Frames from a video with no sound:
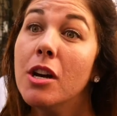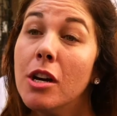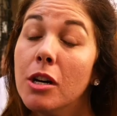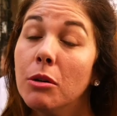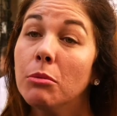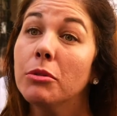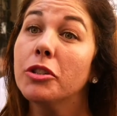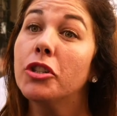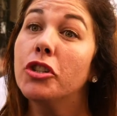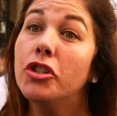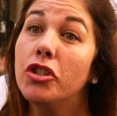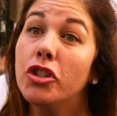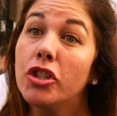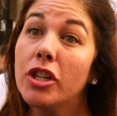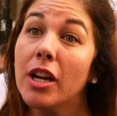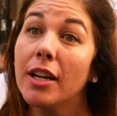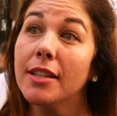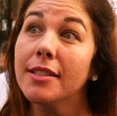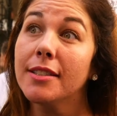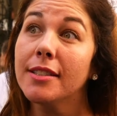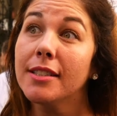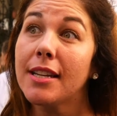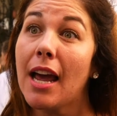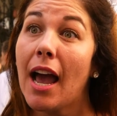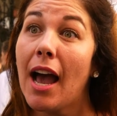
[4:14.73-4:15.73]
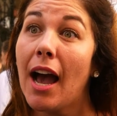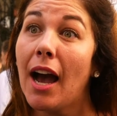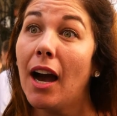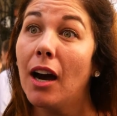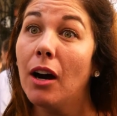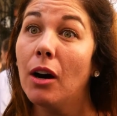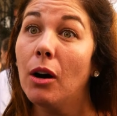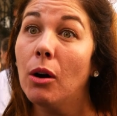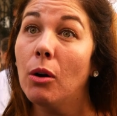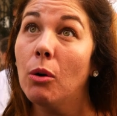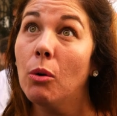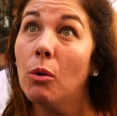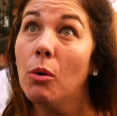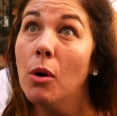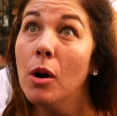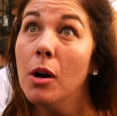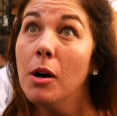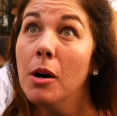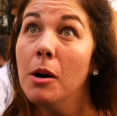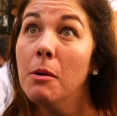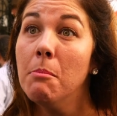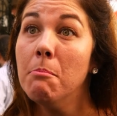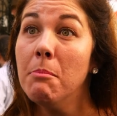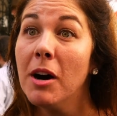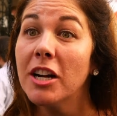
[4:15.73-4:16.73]
was just how
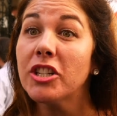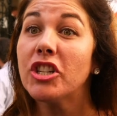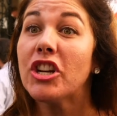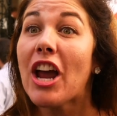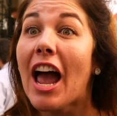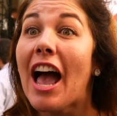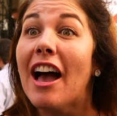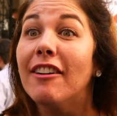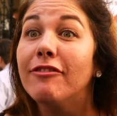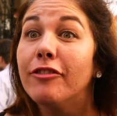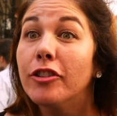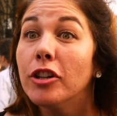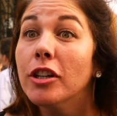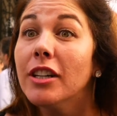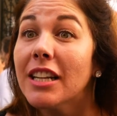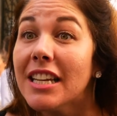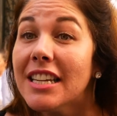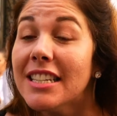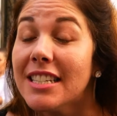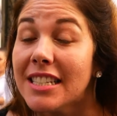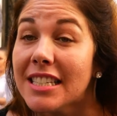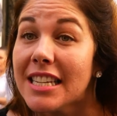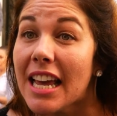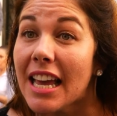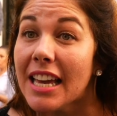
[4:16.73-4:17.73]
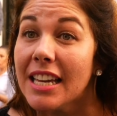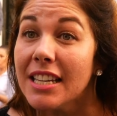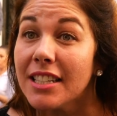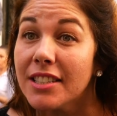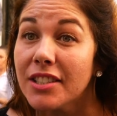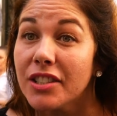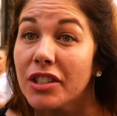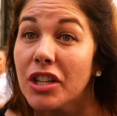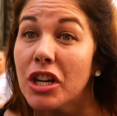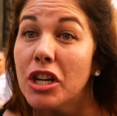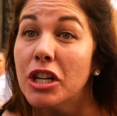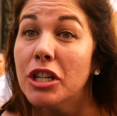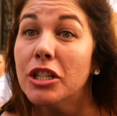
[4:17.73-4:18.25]
much effort it takes